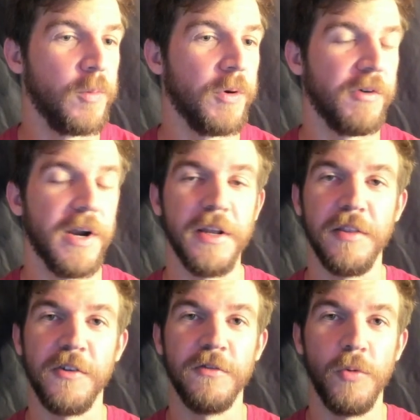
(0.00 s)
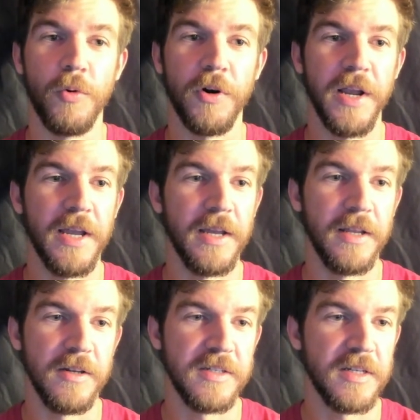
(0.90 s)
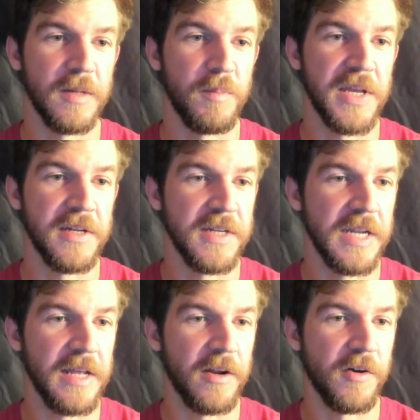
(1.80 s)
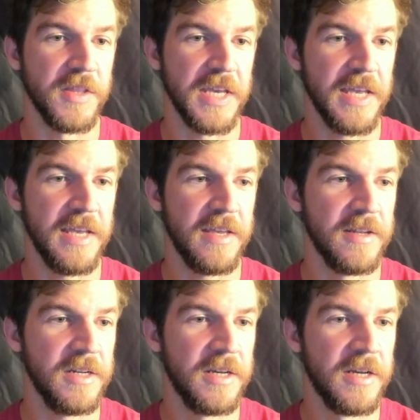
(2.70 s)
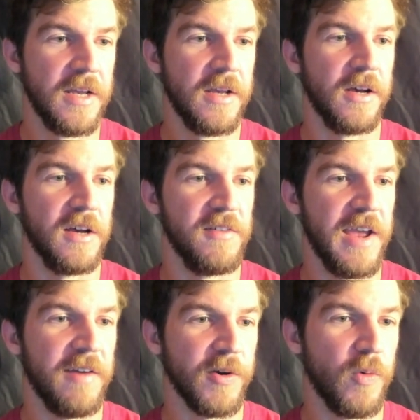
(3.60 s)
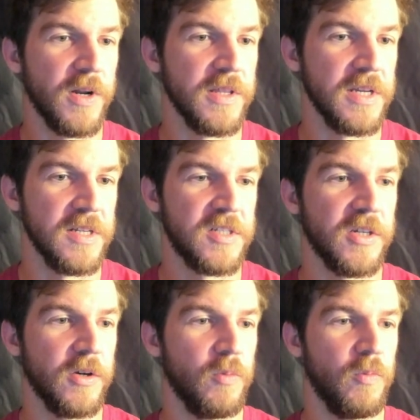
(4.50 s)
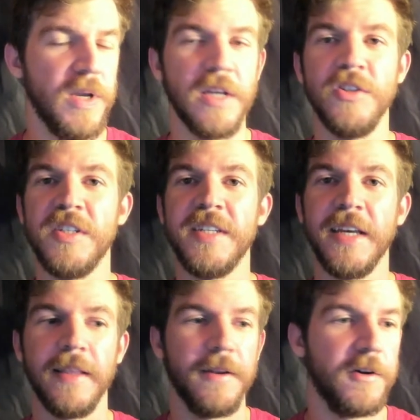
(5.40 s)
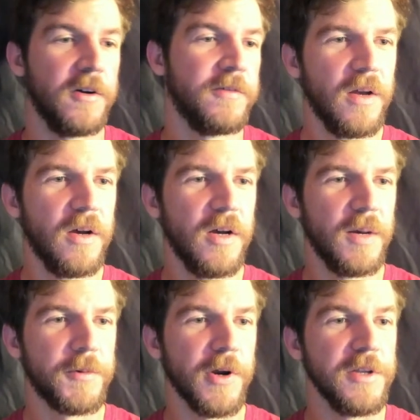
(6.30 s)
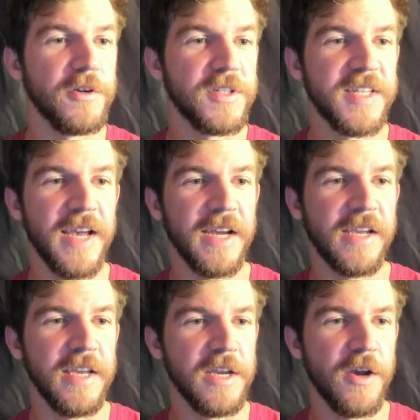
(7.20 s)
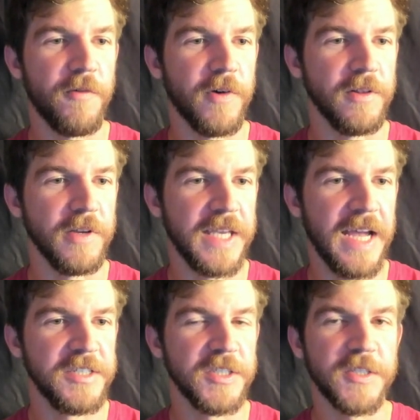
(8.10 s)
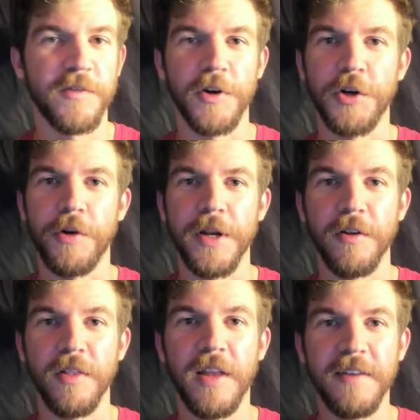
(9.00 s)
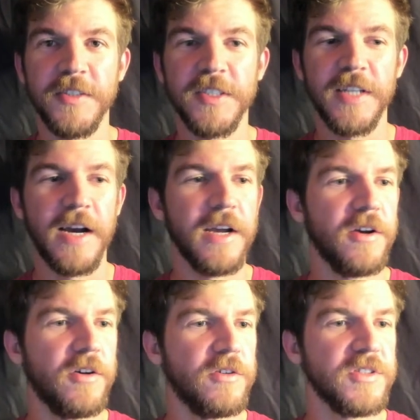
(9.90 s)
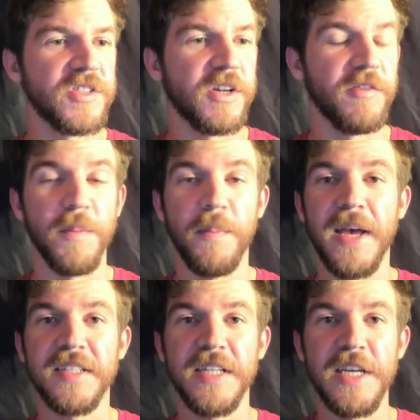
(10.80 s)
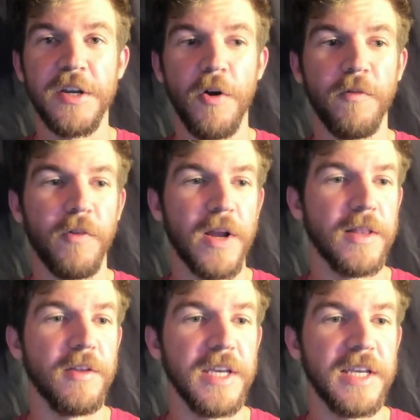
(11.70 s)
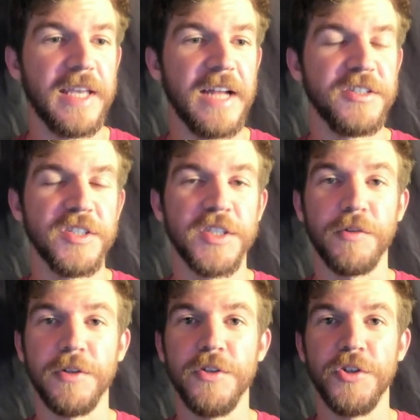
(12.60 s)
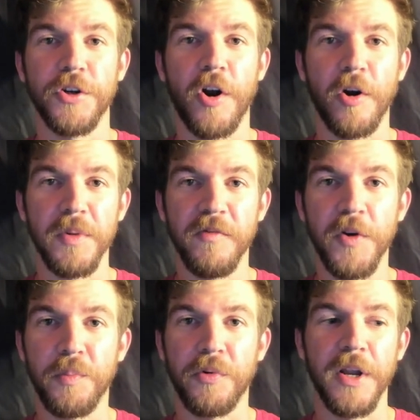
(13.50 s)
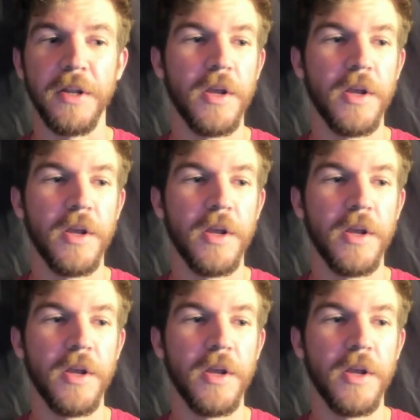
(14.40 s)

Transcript: we were writing this for, and appended it on the end of every one of these, so we can just take that off. Upgrade your tech, eco-friendly gadgets for a greener lifestyle. Discover the best eco-friendly gadgets to reduce your carbon footprint.